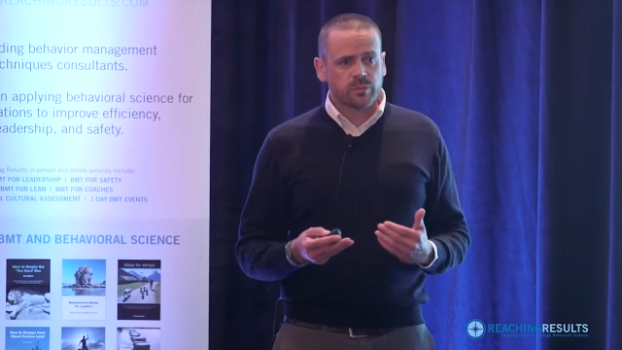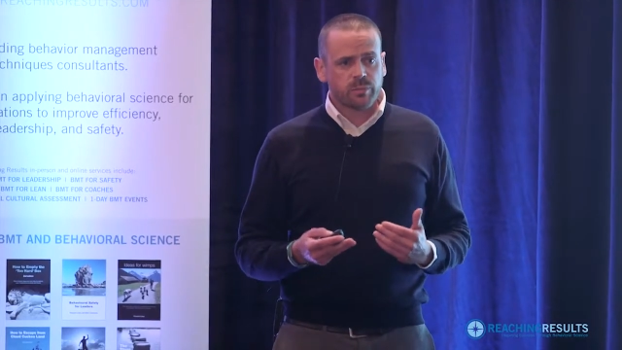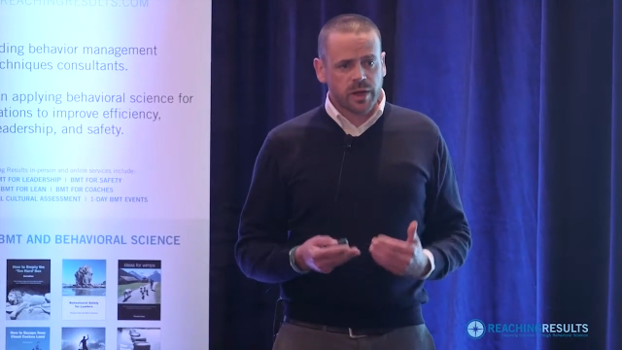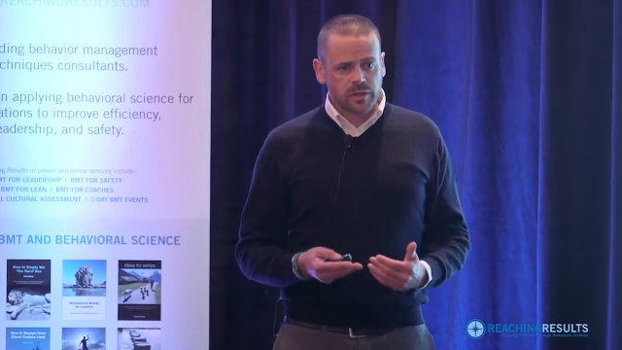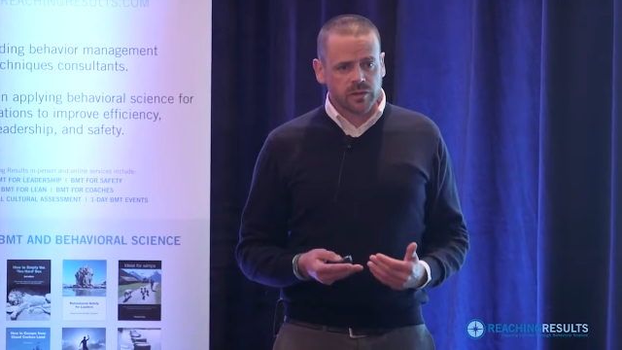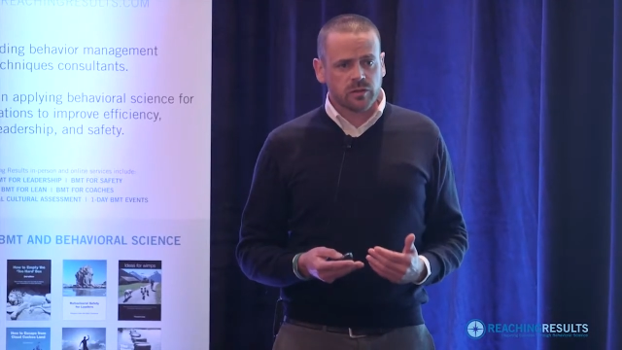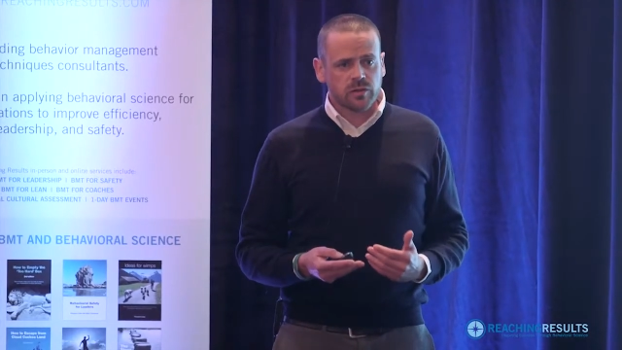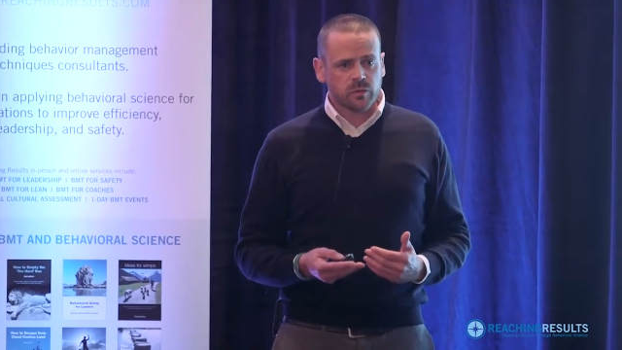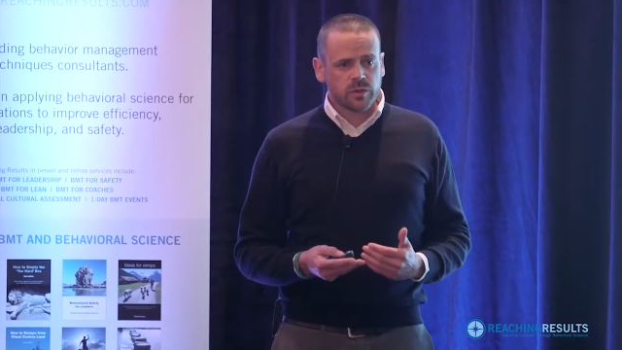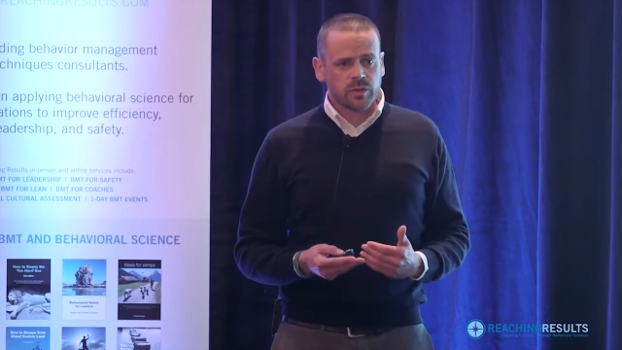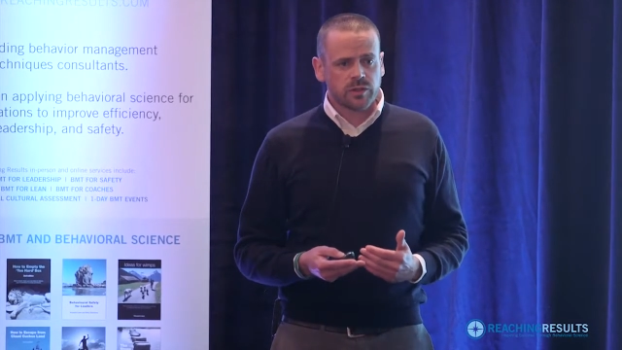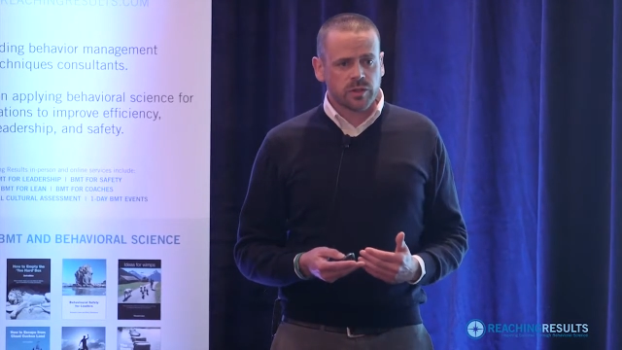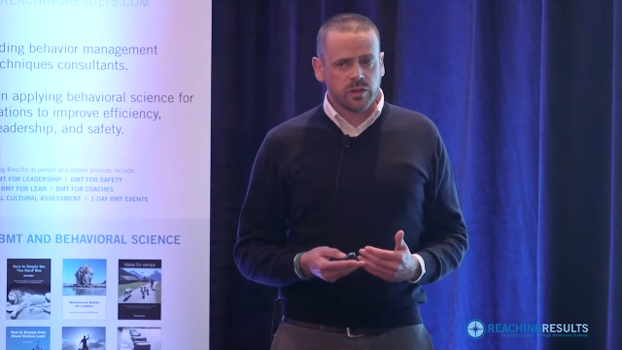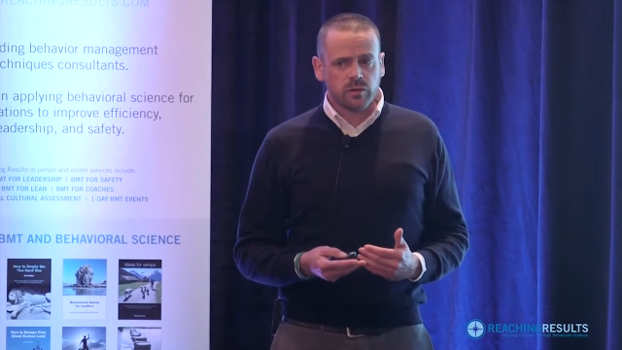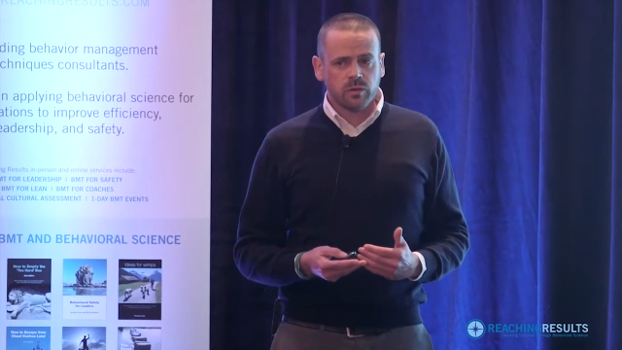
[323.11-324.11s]
pattern that we
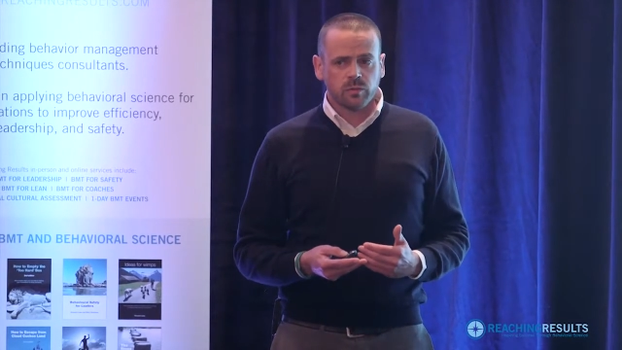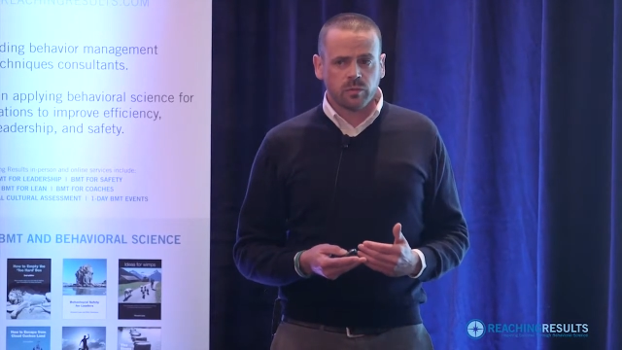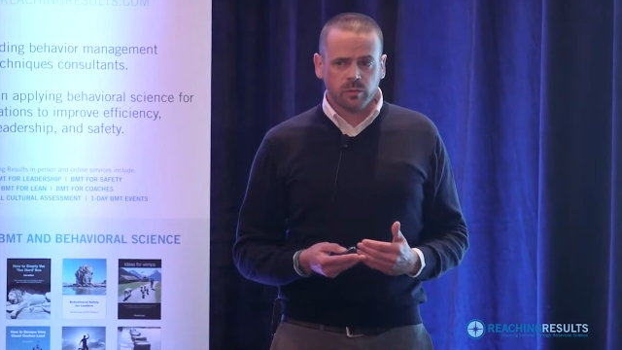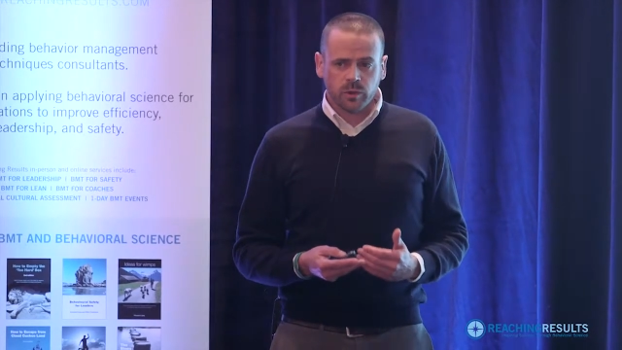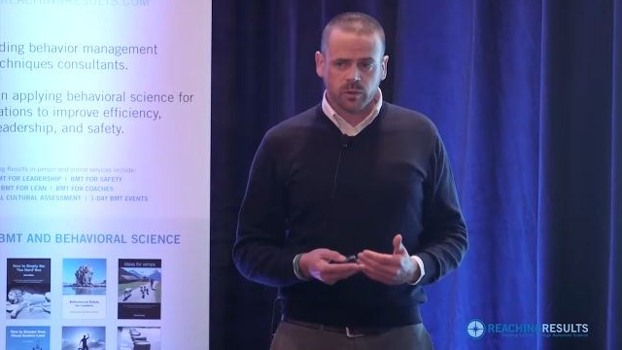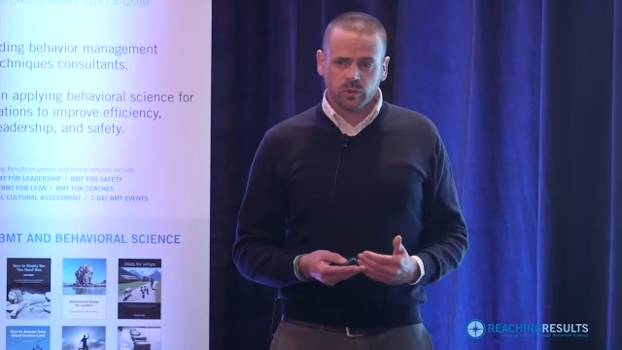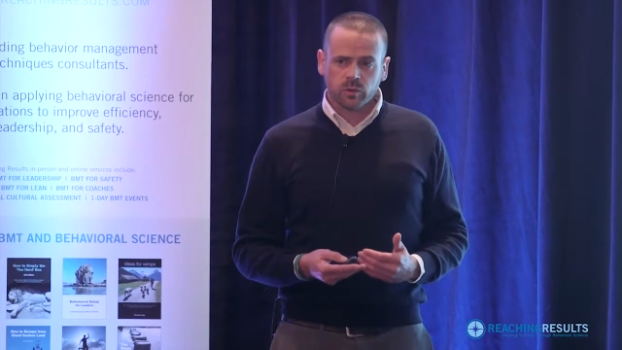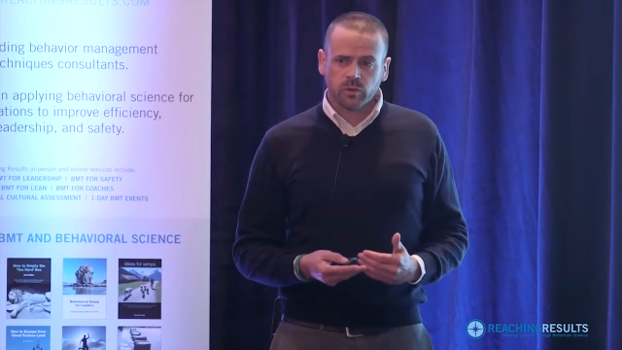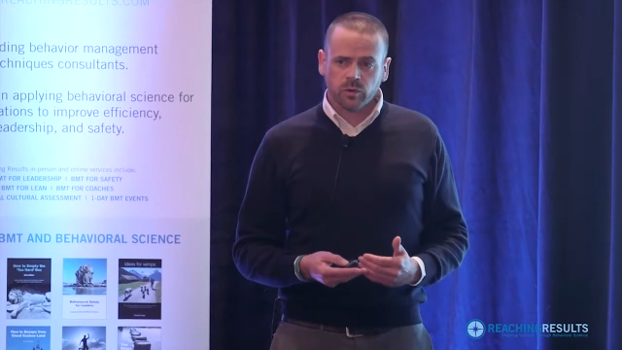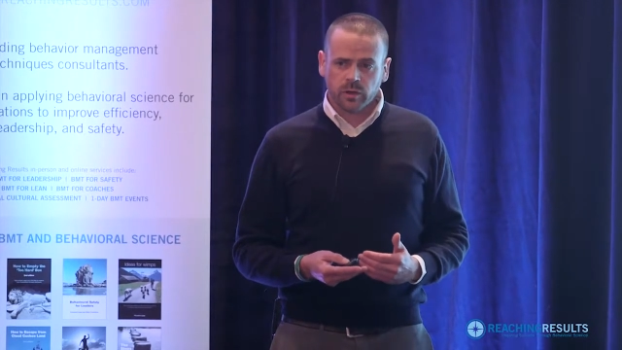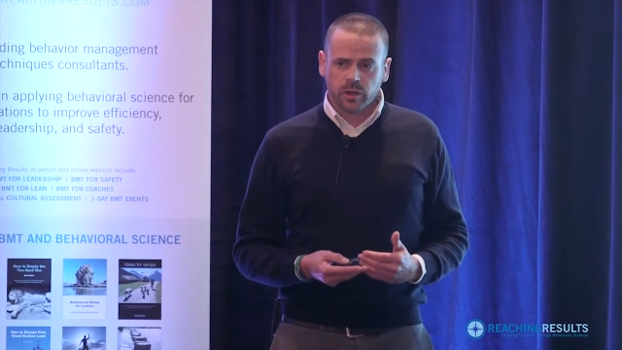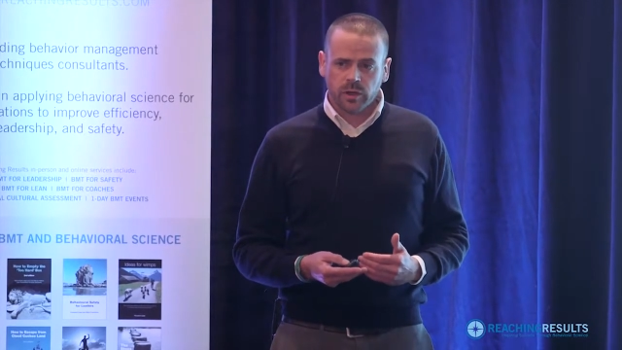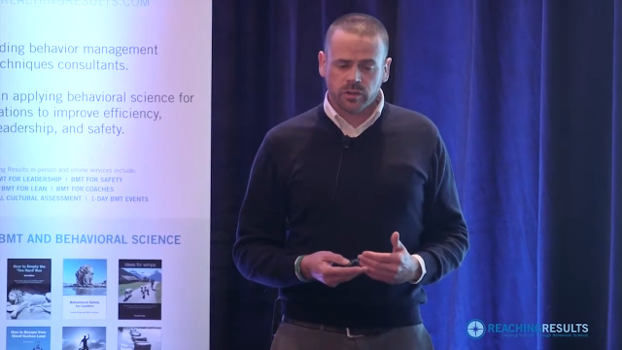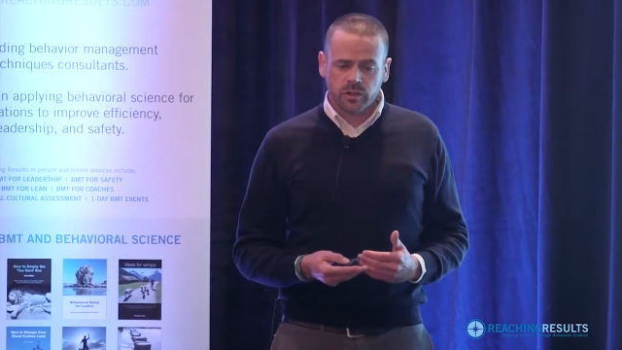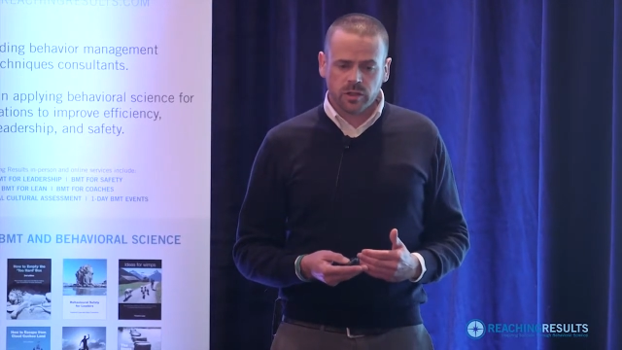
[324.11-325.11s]
see when we go into
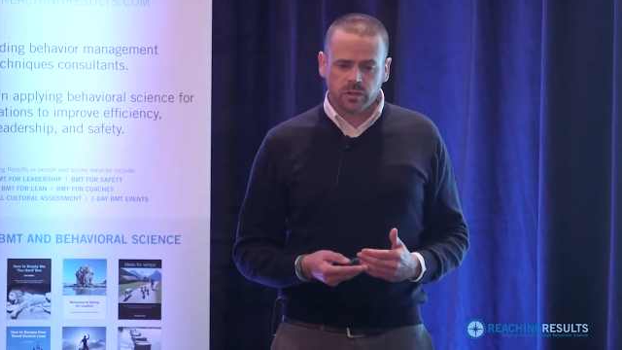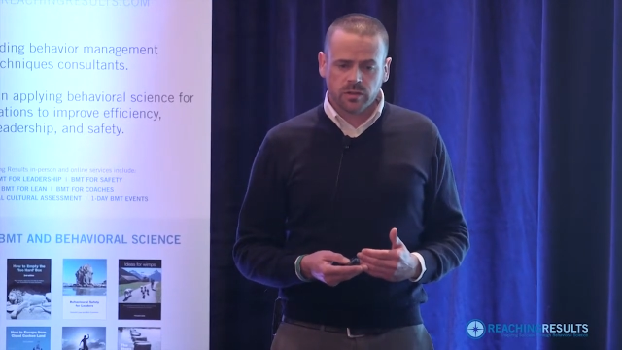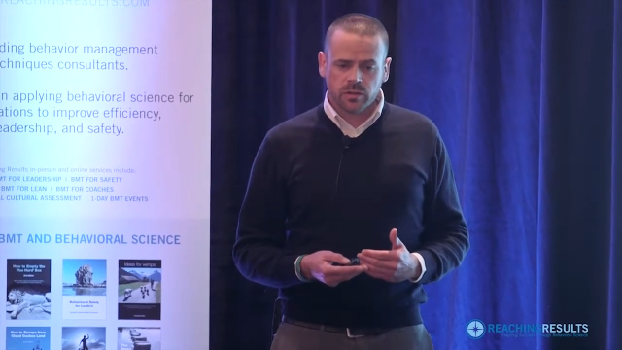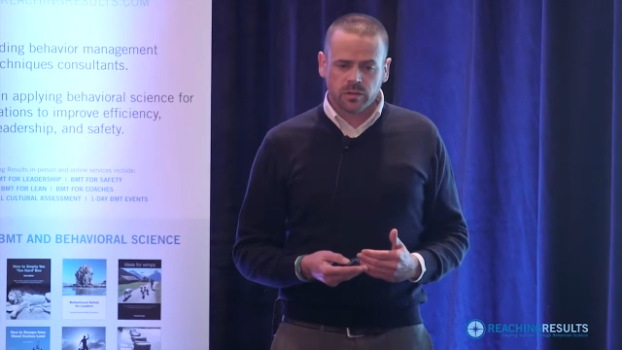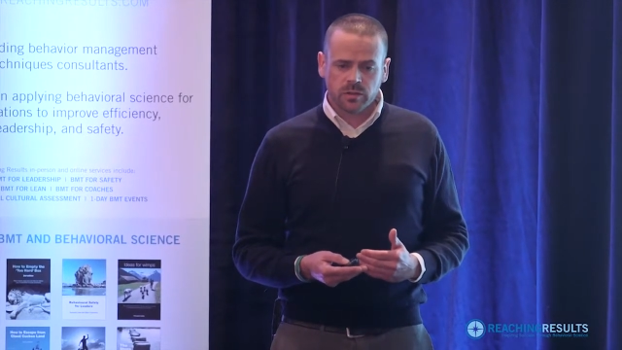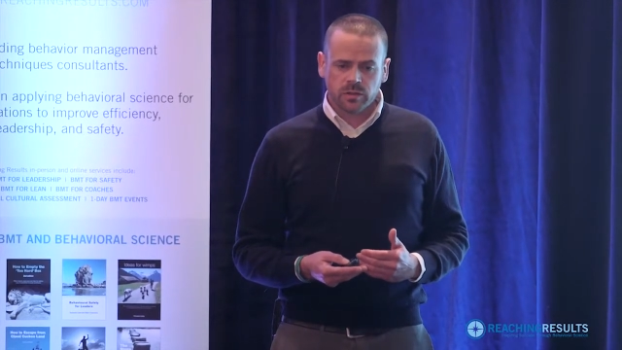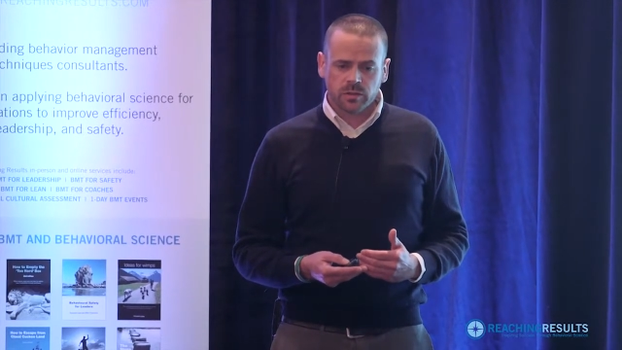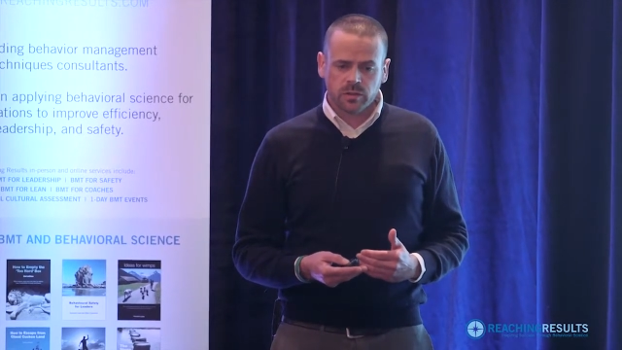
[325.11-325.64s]
organizations.